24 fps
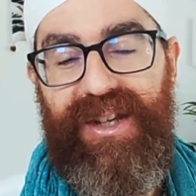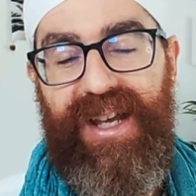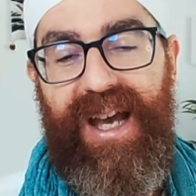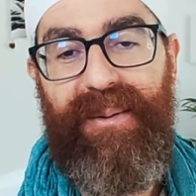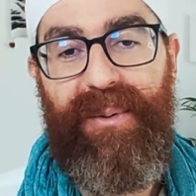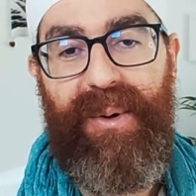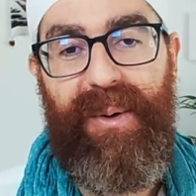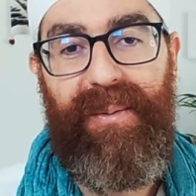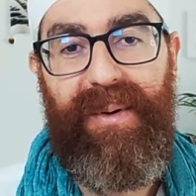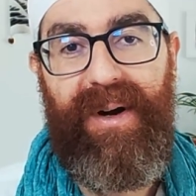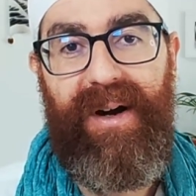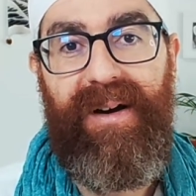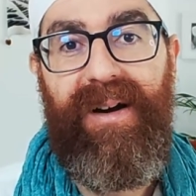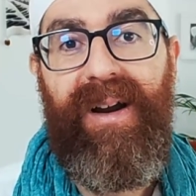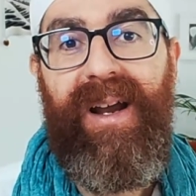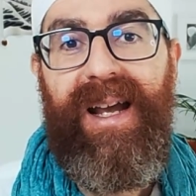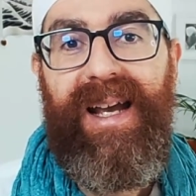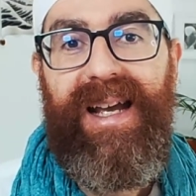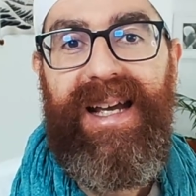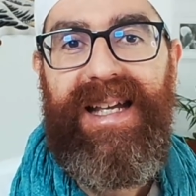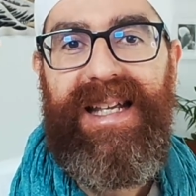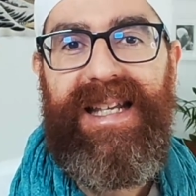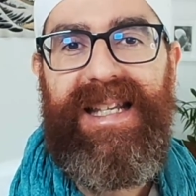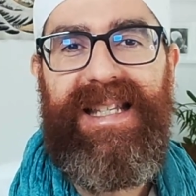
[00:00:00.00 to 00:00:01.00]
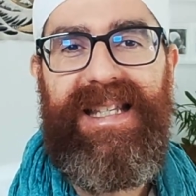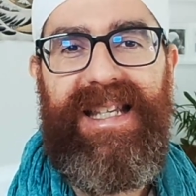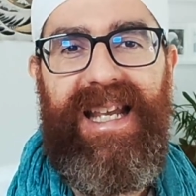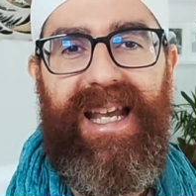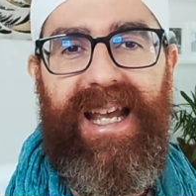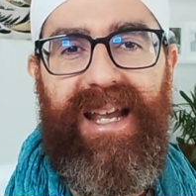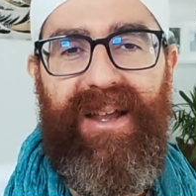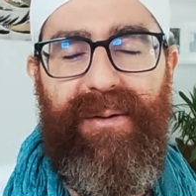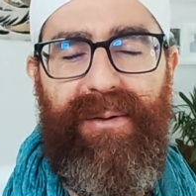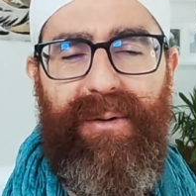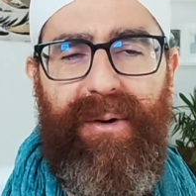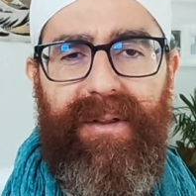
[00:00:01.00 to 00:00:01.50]
Yeah, we were
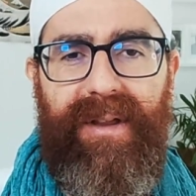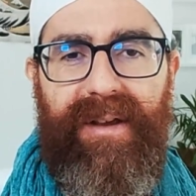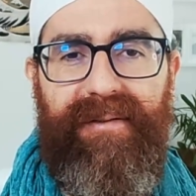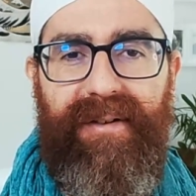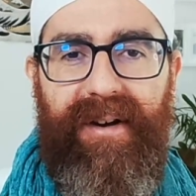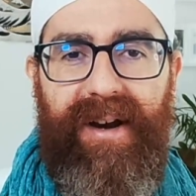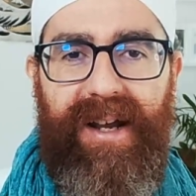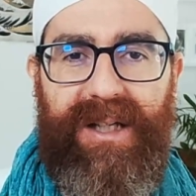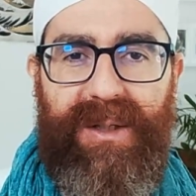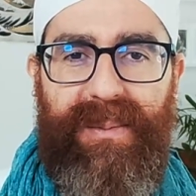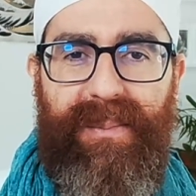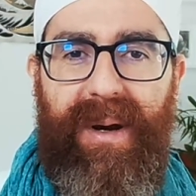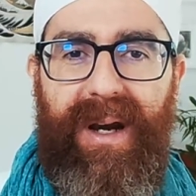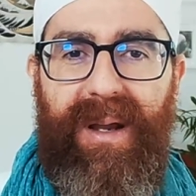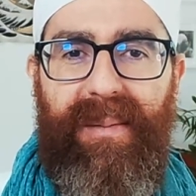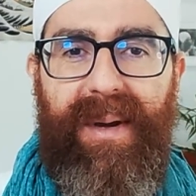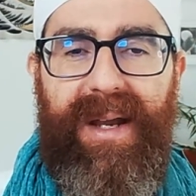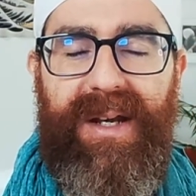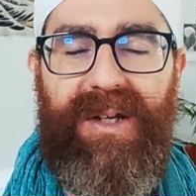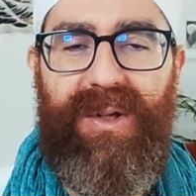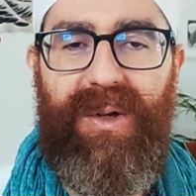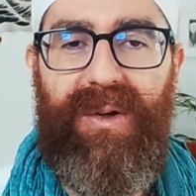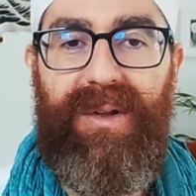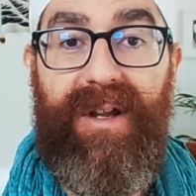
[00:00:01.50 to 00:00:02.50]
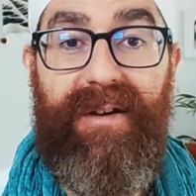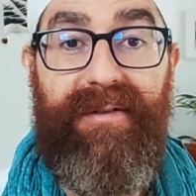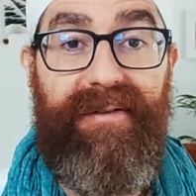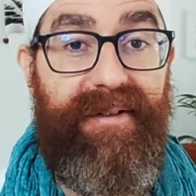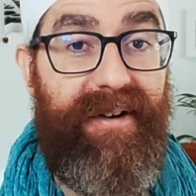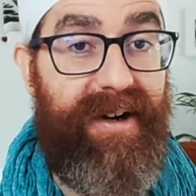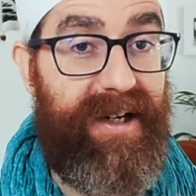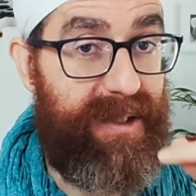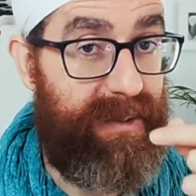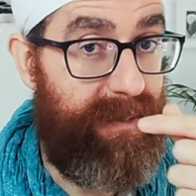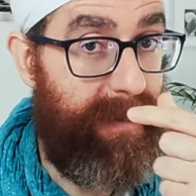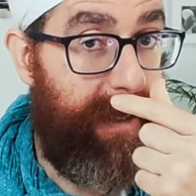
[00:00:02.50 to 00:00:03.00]
seeing through different experiments on the
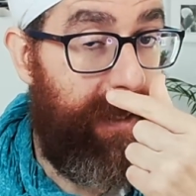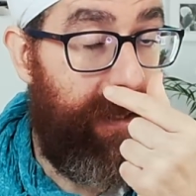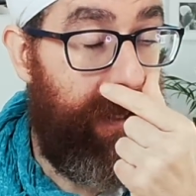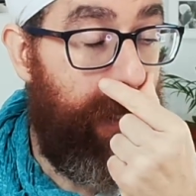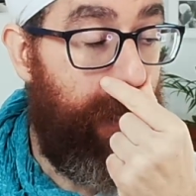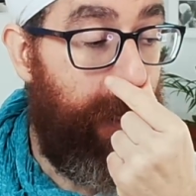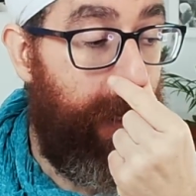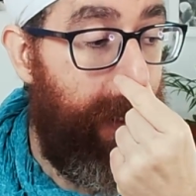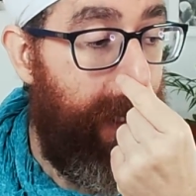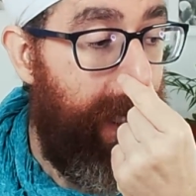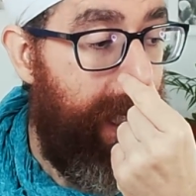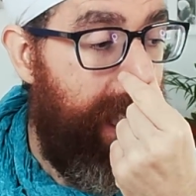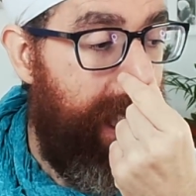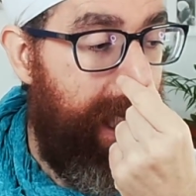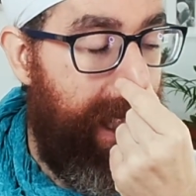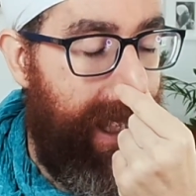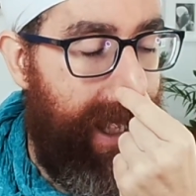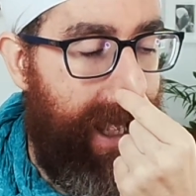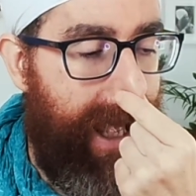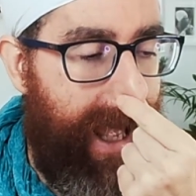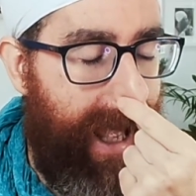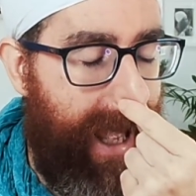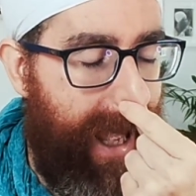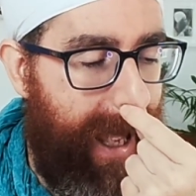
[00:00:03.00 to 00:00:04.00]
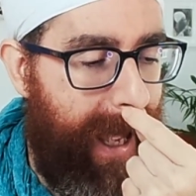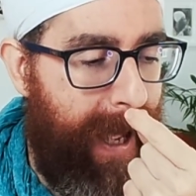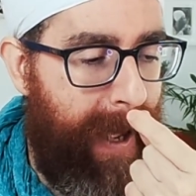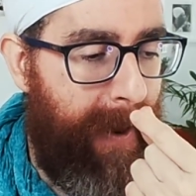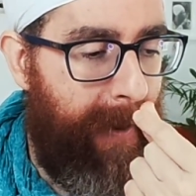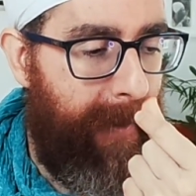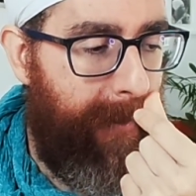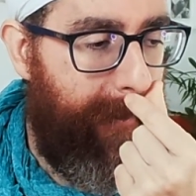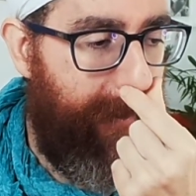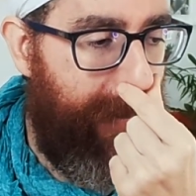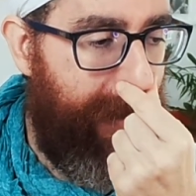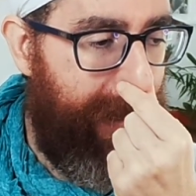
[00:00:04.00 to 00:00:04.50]
first video
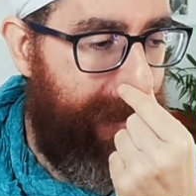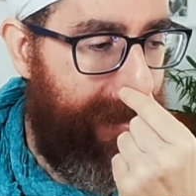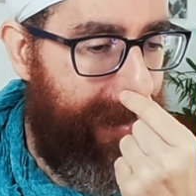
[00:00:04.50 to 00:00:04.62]
how